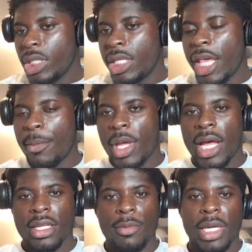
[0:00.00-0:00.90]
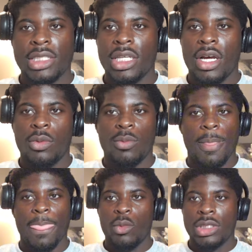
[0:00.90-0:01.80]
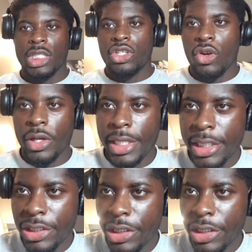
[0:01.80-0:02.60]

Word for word: yeah, man, I'll get back to y'all once I start eating this